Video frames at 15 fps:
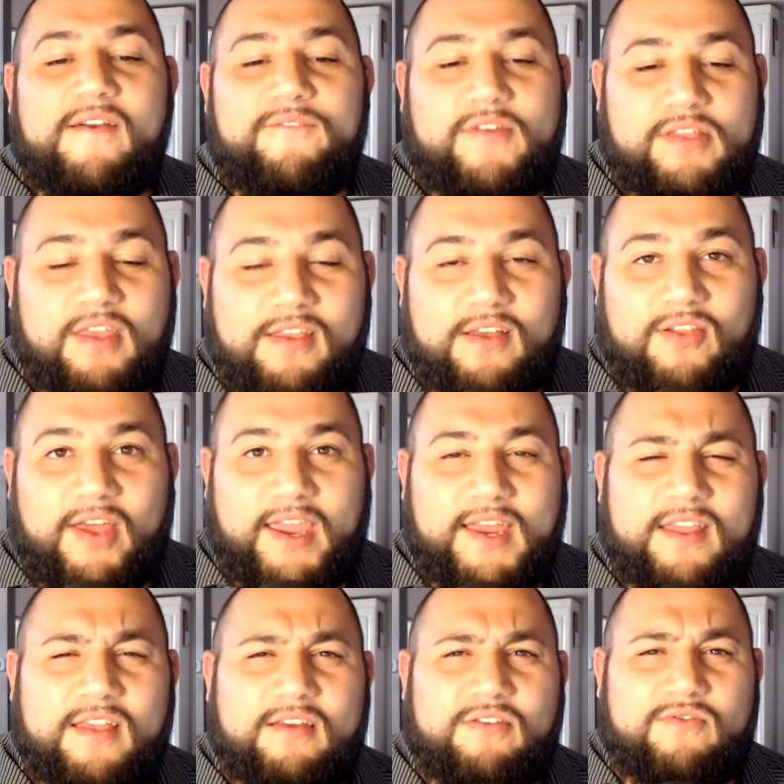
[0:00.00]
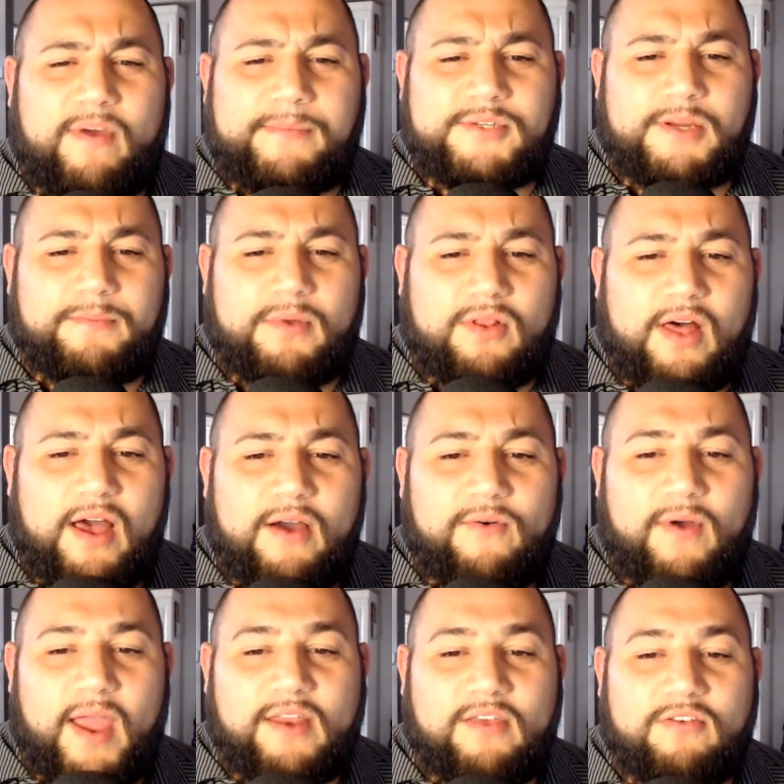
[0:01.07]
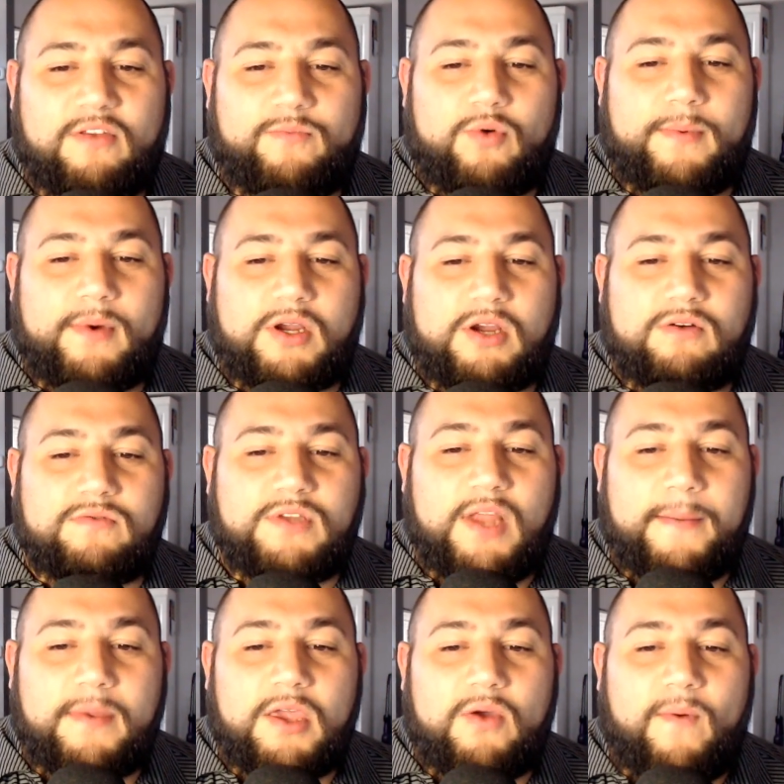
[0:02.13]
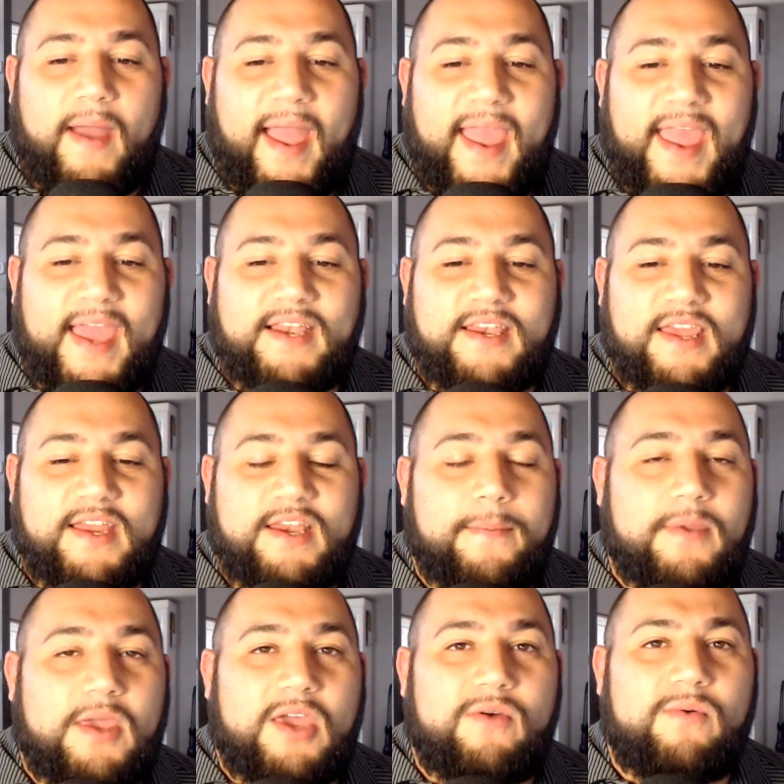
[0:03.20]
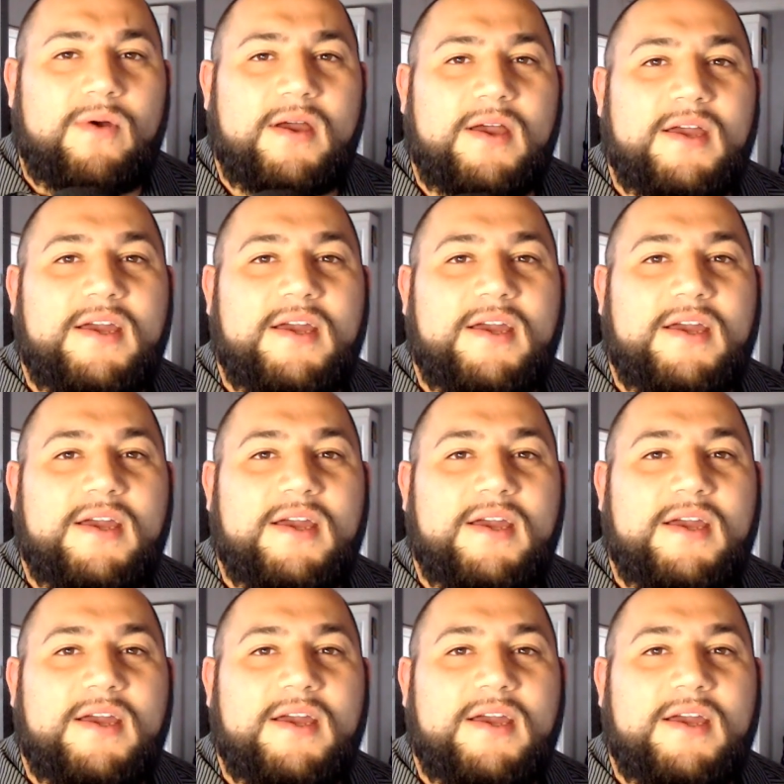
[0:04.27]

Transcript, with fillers: Visit the link in the description below and use the promo code WANDW,